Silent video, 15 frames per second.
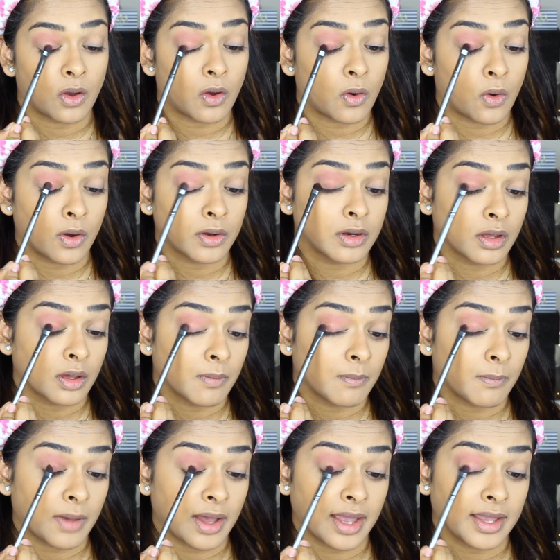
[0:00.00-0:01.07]
on
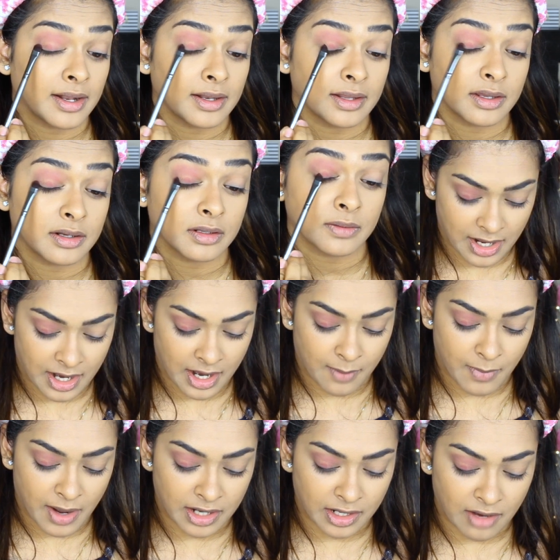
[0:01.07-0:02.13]
my lid. And I
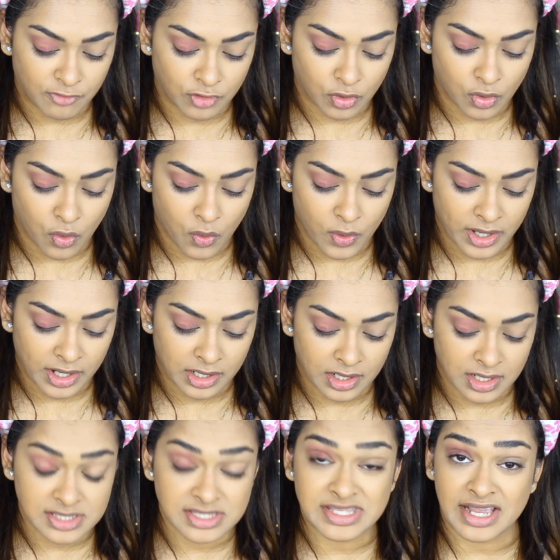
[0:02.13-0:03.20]
might have to go
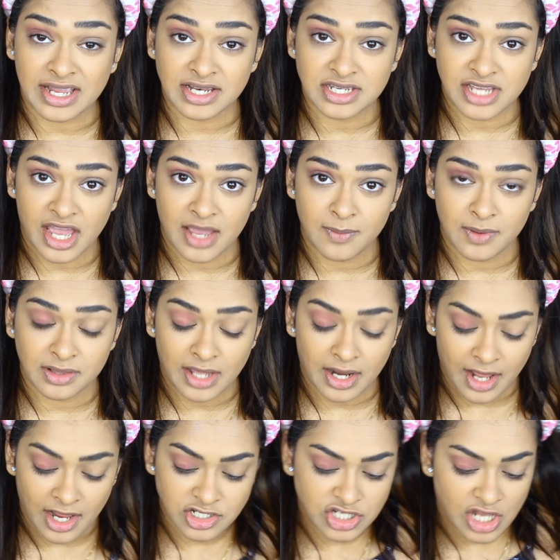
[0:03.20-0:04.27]
in a second time in
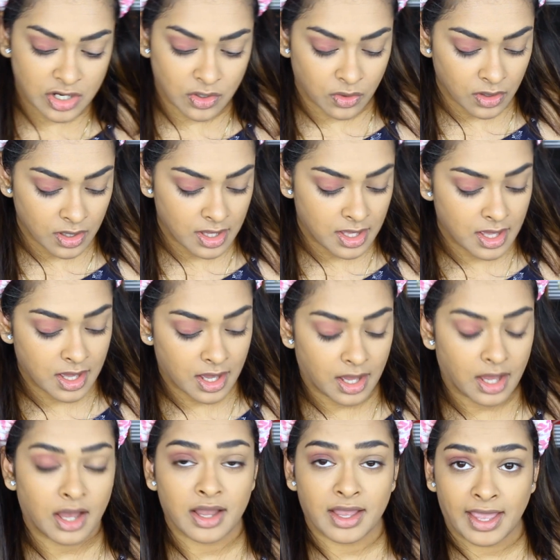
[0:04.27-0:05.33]
that eyeshadow.
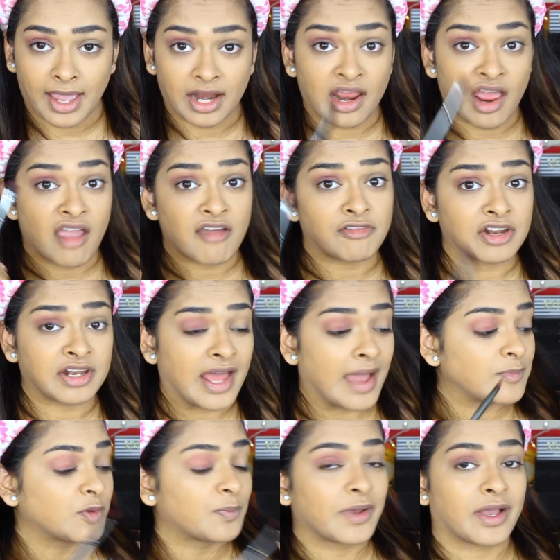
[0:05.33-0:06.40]
Again, every
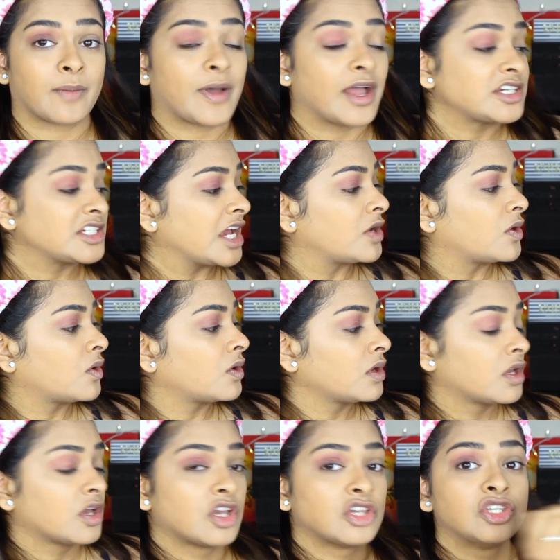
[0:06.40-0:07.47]
time you pick up eyeshadow,
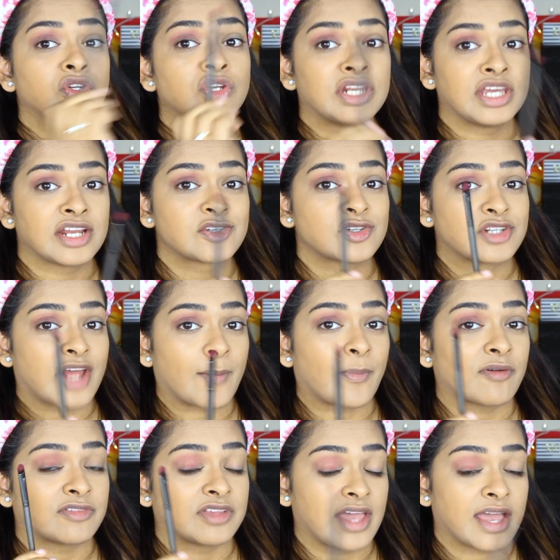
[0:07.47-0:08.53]
you need to tap
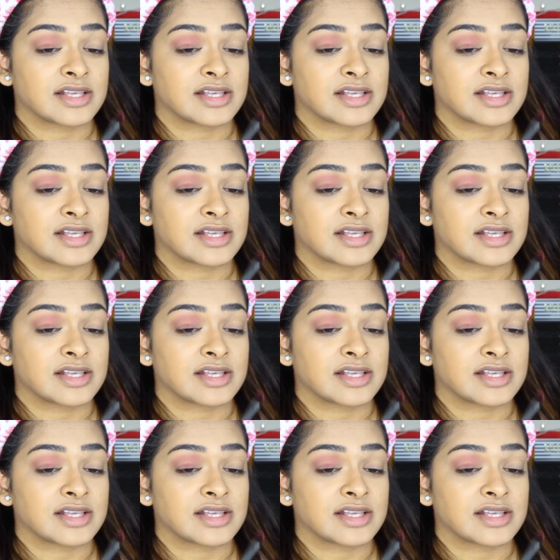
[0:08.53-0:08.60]
off the